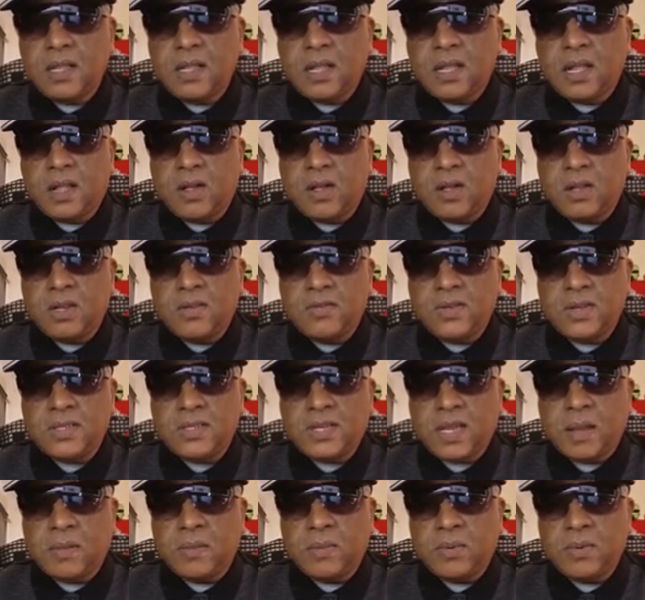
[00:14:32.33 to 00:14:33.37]
Oliver
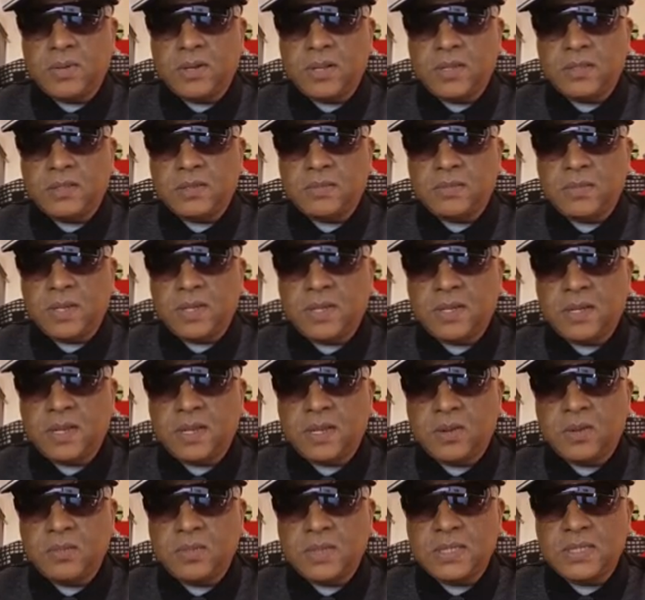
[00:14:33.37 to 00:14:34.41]
Tambo, Nelson
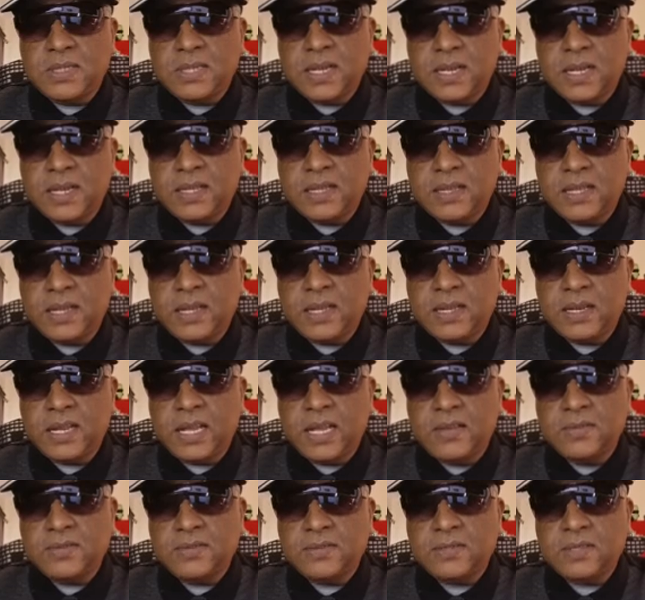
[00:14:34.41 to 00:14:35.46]
Mandela will be turning in their
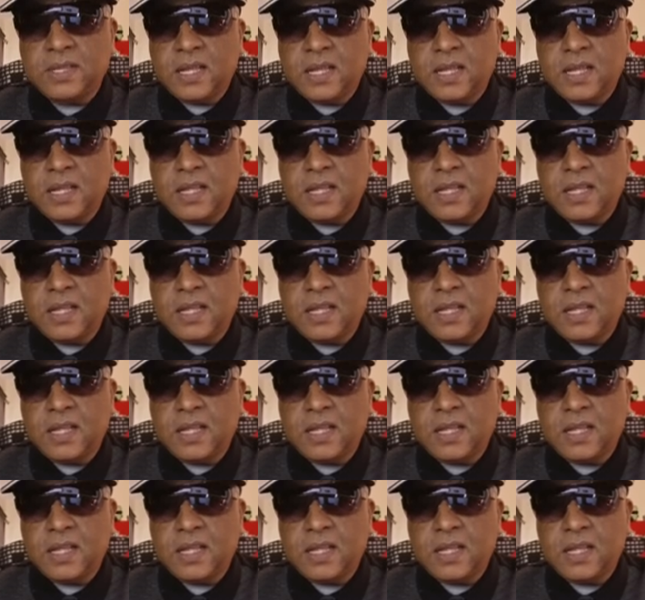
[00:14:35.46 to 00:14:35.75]
graves.